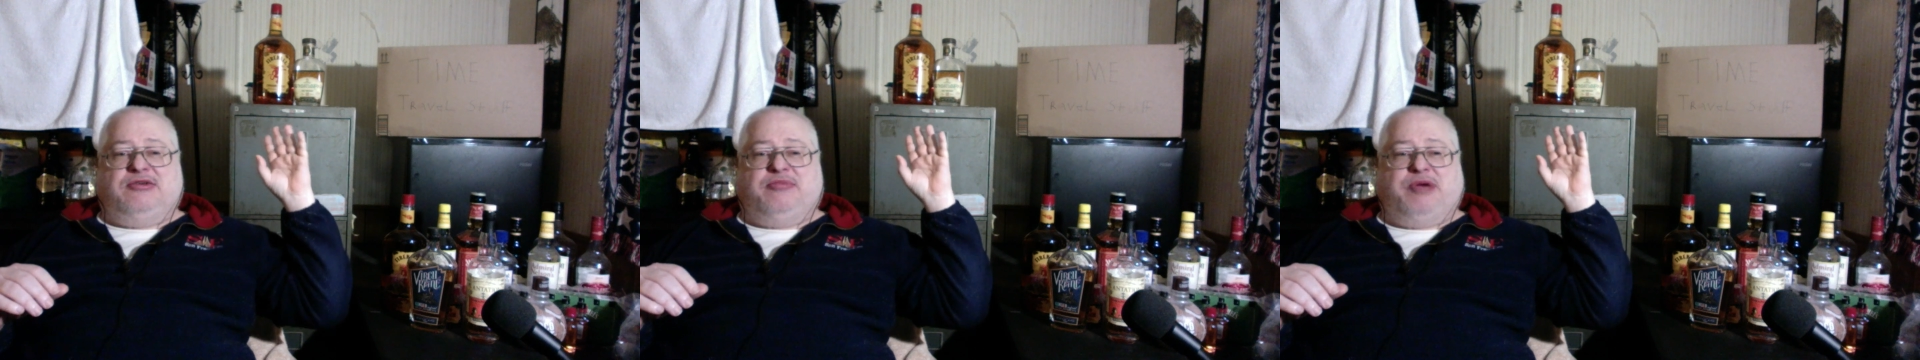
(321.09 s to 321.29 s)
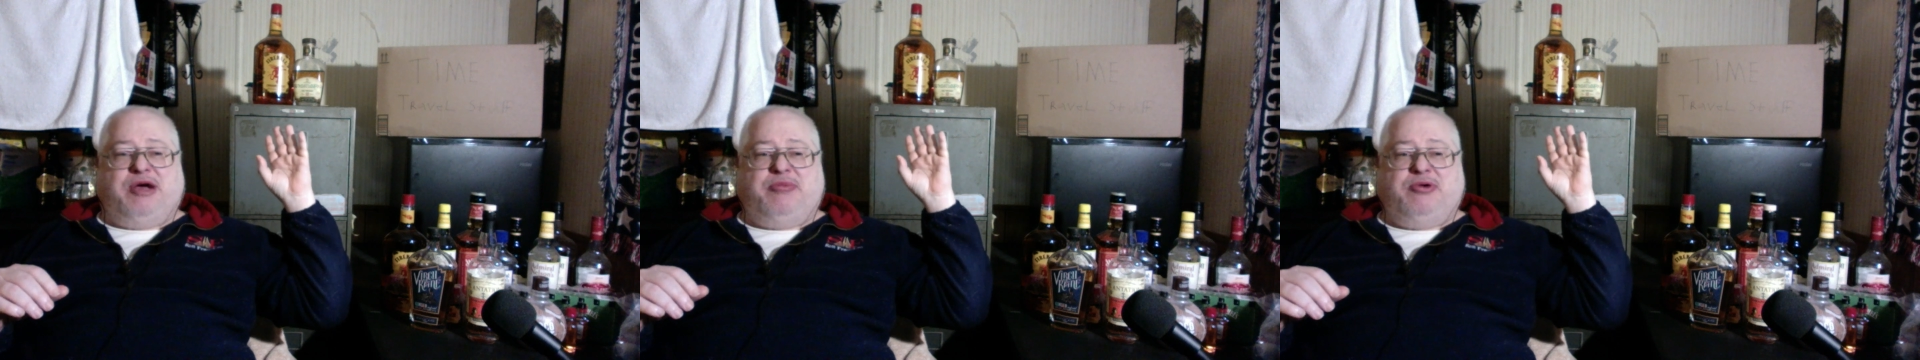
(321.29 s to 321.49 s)

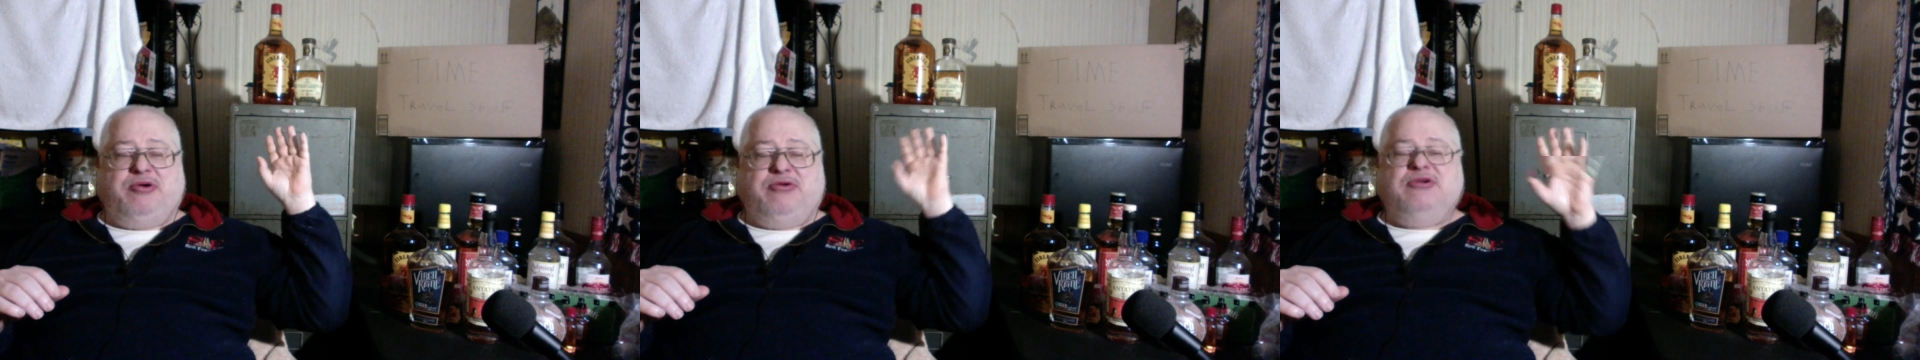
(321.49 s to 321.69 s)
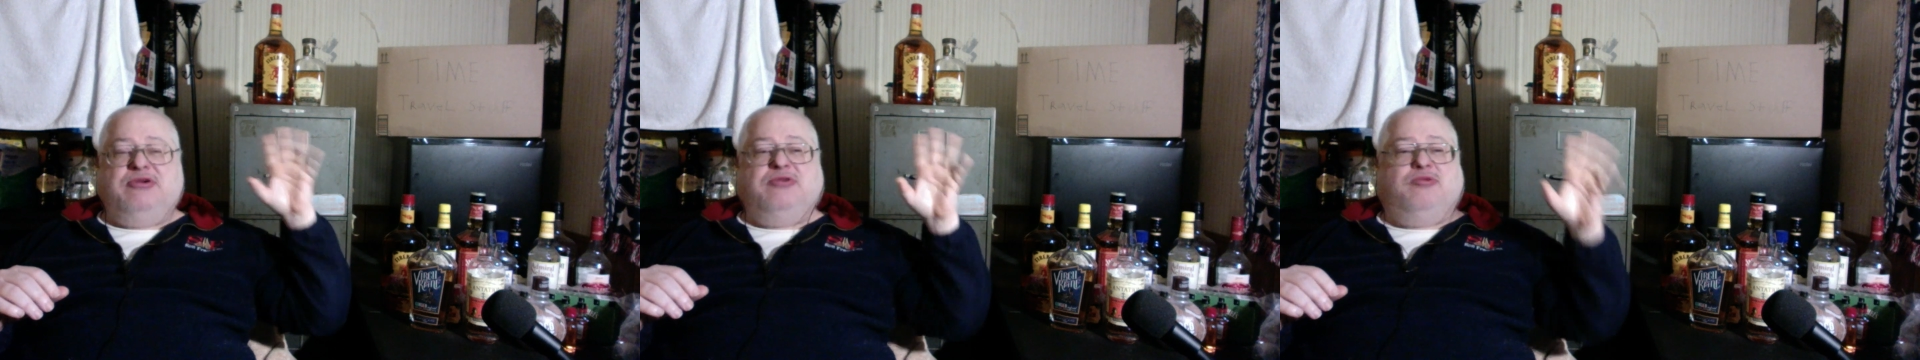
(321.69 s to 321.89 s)

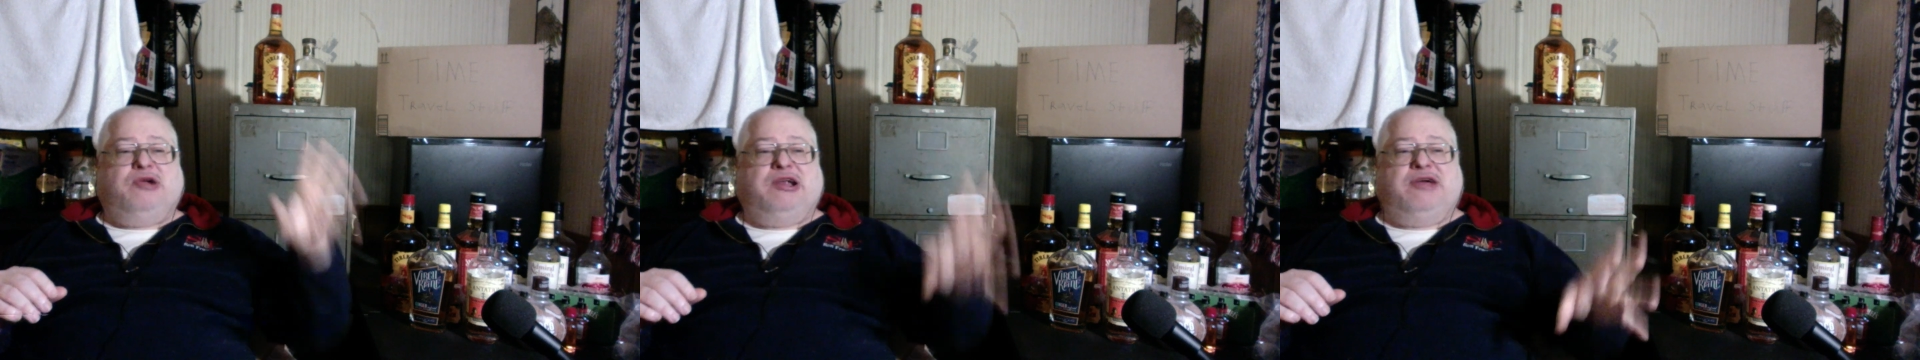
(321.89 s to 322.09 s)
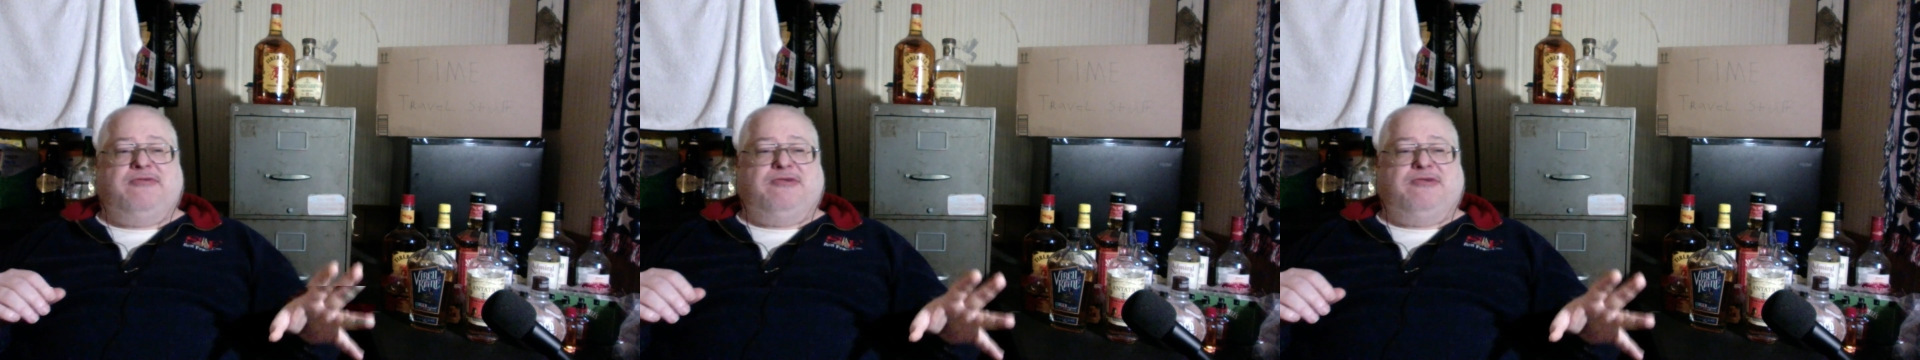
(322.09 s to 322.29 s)
bubble,
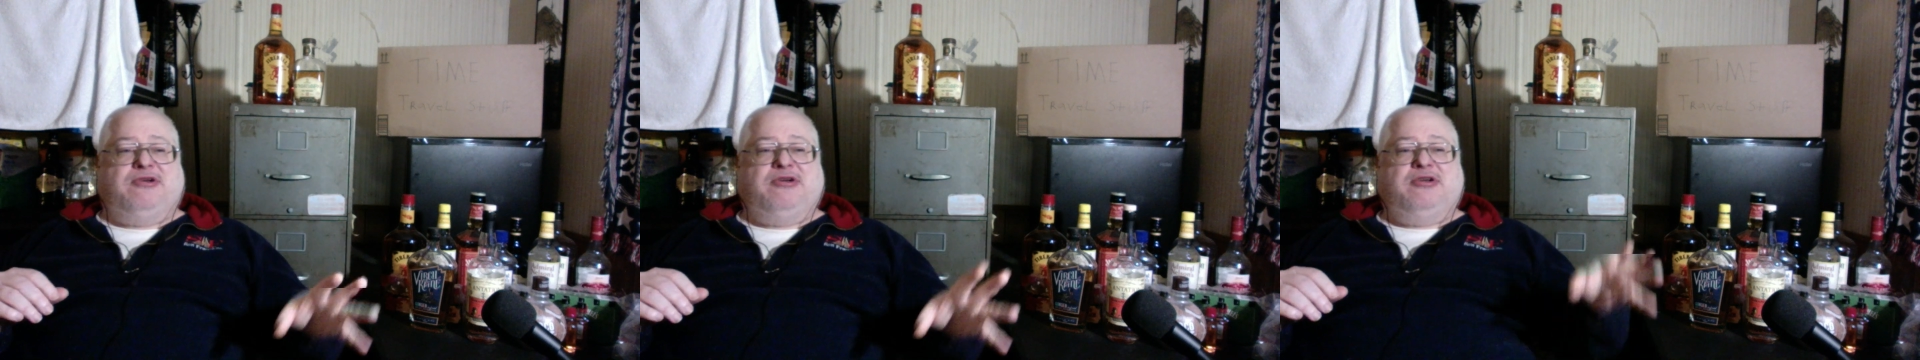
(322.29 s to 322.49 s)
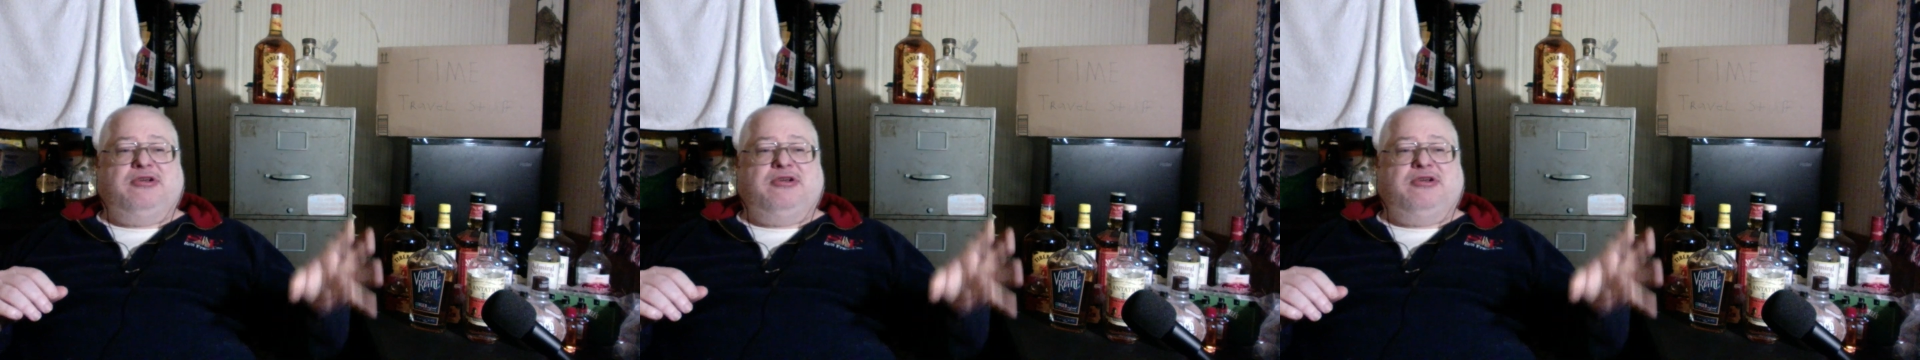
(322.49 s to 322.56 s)
whatever.